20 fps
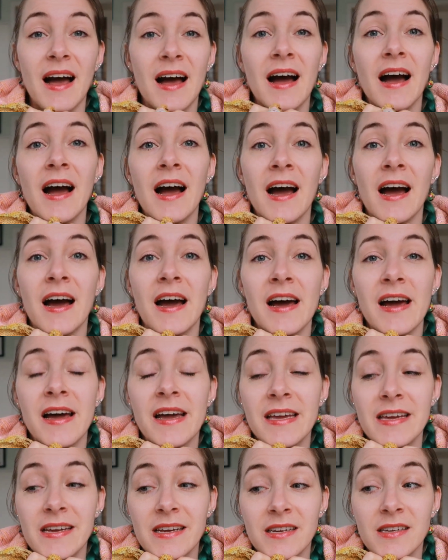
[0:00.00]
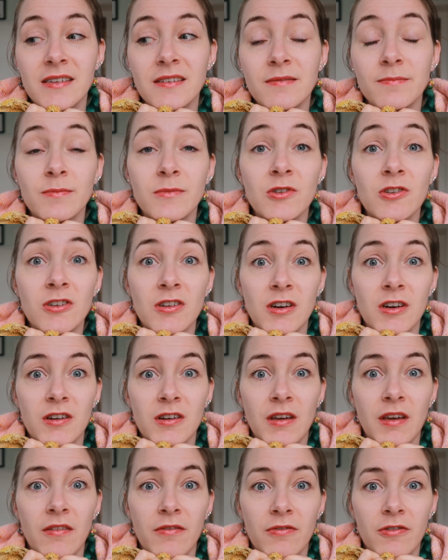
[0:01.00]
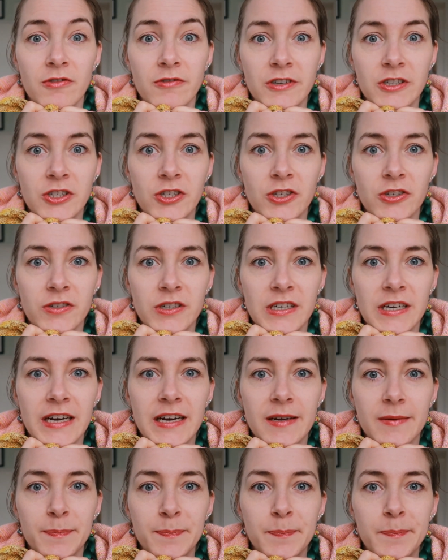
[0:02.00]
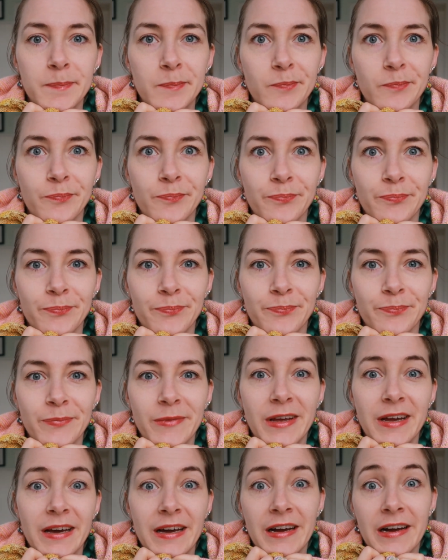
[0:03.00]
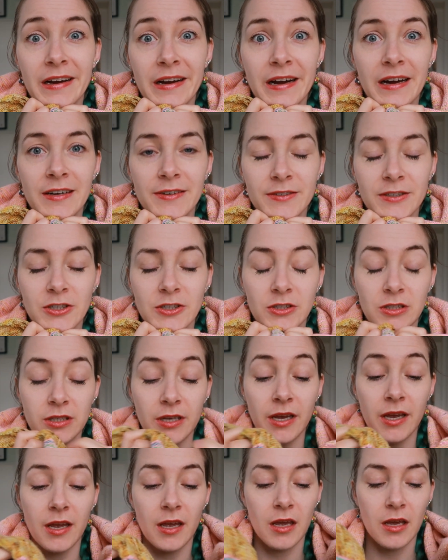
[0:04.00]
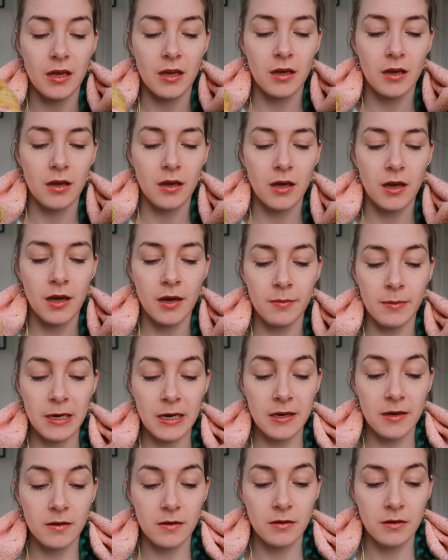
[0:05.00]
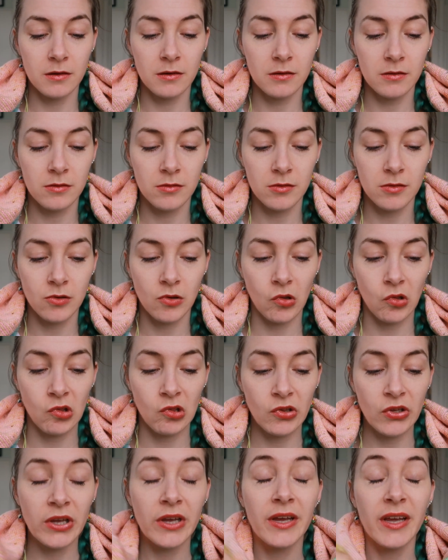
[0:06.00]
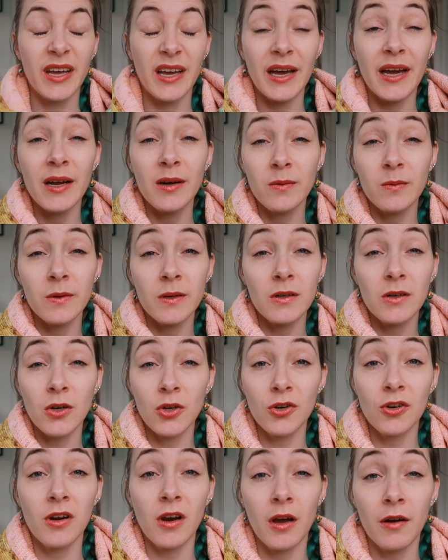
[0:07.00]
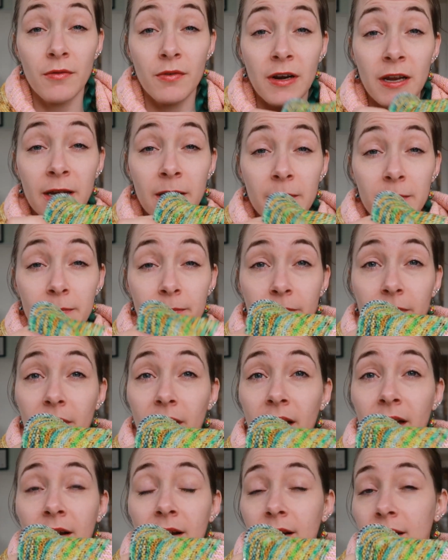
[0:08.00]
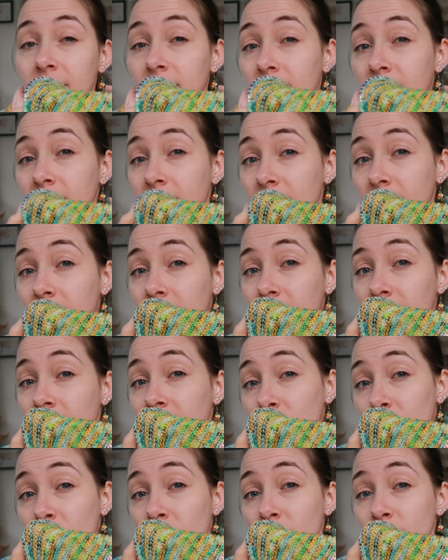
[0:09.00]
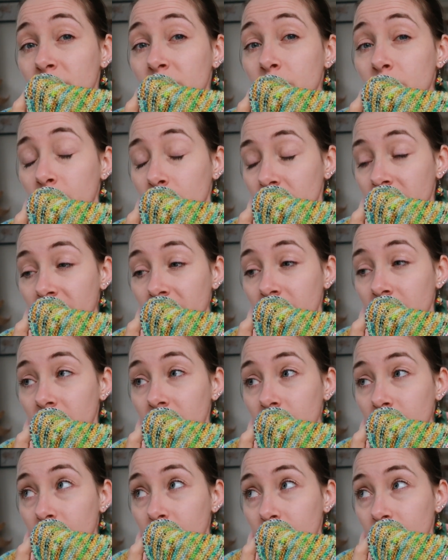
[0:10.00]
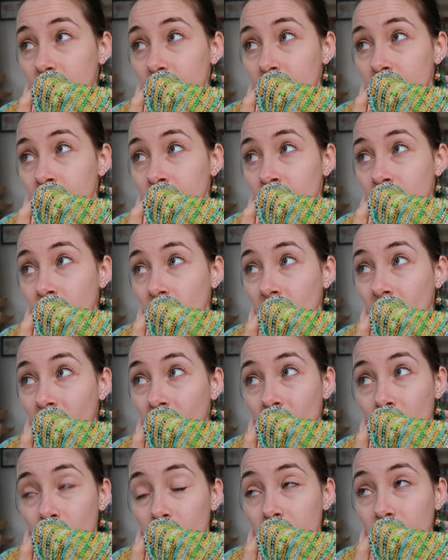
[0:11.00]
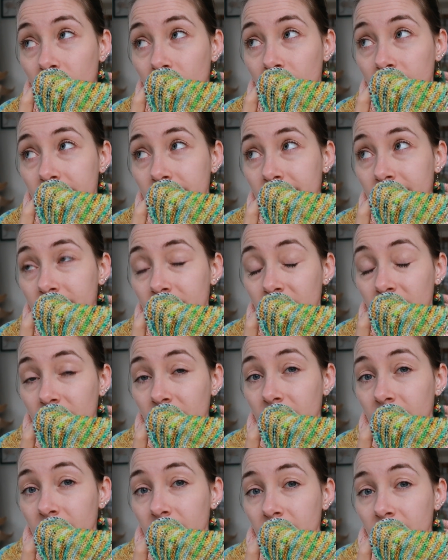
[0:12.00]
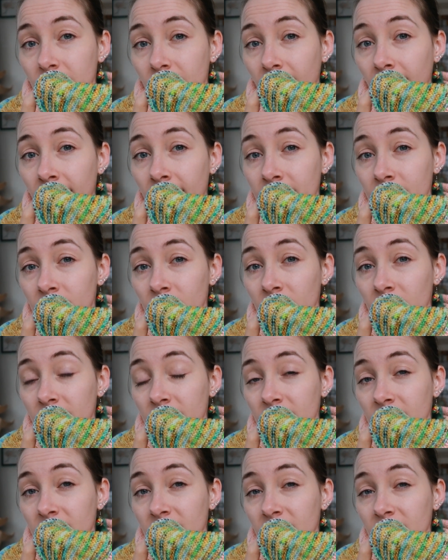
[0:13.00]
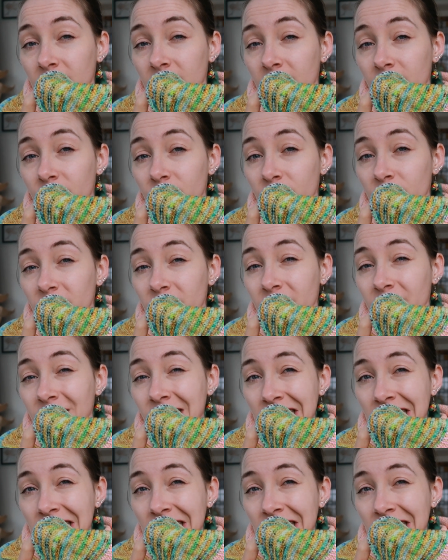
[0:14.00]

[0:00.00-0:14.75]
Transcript: I'm not looking forward to doing that, I have to say. I mean, it will look lovely and I think it will be worth it, but I don't like knitting I-cord,